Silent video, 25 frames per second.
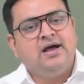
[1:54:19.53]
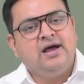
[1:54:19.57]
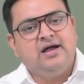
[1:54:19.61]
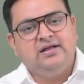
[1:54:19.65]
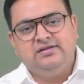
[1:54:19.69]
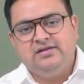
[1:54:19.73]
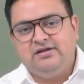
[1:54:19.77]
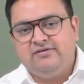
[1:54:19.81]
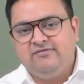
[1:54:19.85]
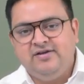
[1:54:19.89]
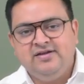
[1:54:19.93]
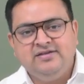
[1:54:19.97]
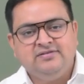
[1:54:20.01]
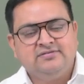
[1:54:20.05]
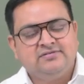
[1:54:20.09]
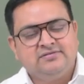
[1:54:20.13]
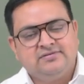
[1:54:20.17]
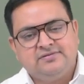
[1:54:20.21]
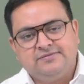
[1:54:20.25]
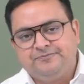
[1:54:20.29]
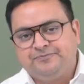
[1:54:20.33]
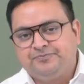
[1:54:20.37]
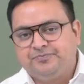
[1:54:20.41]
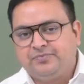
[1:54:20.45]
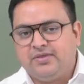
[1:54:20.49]

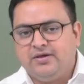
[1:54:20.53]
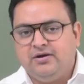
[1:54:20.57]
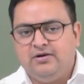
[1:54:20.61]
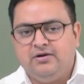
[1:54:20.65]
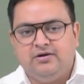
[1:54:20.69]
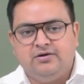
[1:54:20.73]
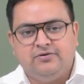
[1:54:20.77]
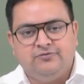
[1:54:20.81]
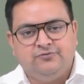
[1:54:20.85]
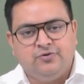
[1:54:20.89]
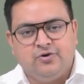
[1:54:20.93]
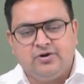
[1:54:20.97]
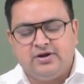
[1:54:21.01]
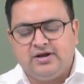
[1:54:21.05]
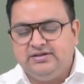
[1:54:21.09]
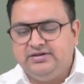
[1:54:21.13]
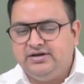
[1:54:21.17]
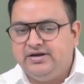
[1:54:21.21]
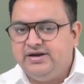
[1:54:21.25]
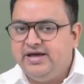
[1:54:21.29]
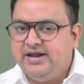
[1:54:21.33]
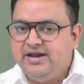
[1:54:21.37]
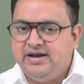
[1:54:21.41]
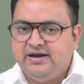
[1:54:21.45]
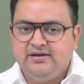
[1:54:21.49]
Otherwise, for
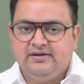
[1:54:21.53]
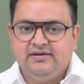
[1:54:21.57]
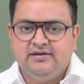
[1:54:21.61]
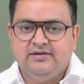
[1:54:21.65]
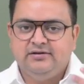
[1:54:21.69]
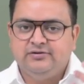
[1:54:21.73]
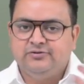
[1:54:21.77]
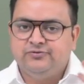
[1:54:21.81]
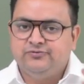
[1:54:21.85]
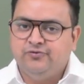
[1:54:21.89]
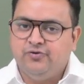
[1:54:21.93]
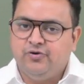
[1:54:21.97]
other directors,